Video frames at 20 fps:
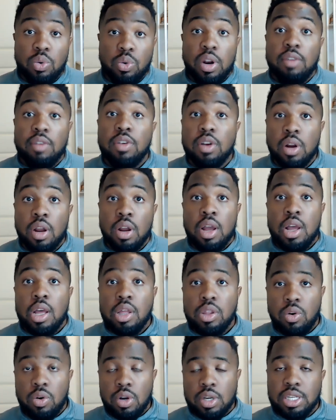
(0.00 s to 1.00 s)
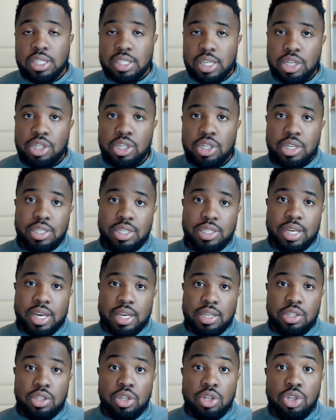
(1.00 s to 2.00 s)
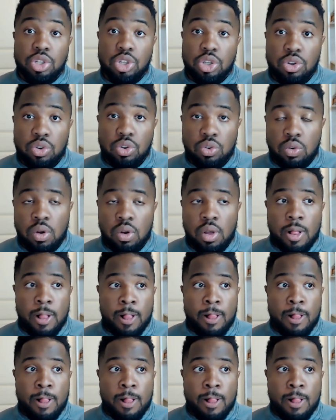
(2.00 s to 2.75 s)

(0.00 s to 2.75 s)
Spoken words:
whatever the organization decides to do,